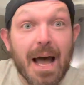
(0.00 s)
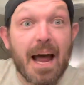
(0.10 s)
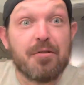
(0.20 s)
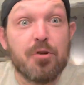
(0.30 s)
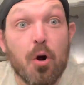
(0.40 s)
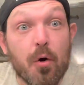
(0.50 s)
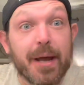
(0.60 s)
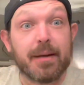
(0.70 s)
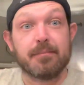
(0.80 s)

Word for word: I knew it.